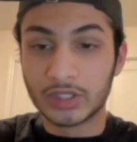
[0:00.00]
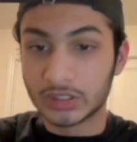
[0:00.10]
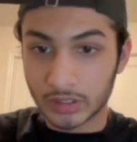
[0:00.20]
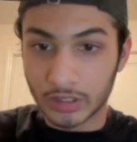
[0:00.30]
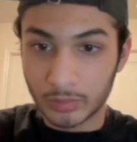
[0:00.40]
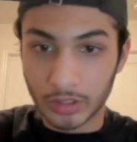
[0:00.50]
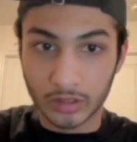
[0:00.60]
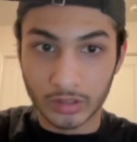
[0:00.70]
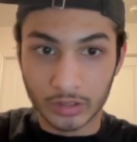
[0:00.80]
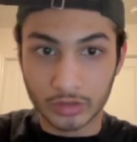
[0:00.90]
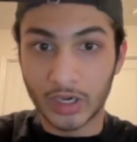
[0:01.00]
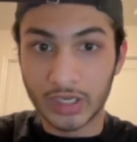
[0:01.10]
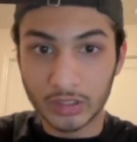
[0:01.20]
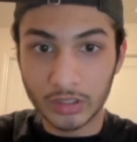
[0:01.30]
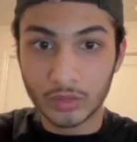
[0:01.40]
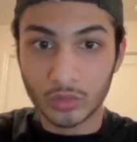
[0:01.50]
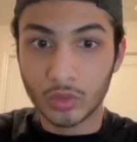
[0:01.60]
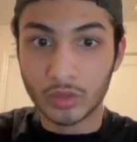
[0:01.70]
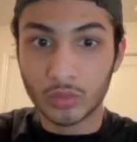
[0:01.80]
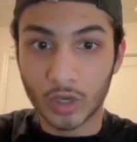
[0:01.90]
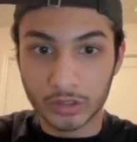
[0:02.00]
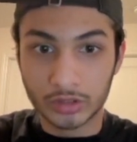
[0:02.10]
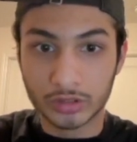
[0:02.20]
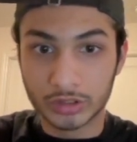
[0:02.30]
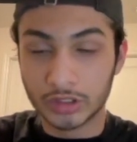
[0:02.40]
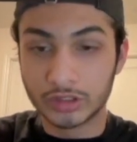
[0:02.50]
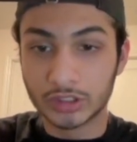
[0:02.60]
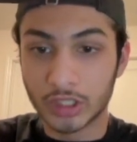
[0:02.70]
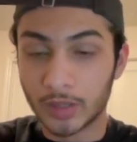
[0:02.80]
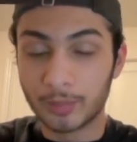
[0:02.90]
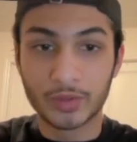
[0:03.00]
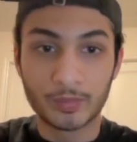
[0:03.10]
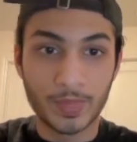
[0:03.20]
they're going to be on there. So ideally you would want to search up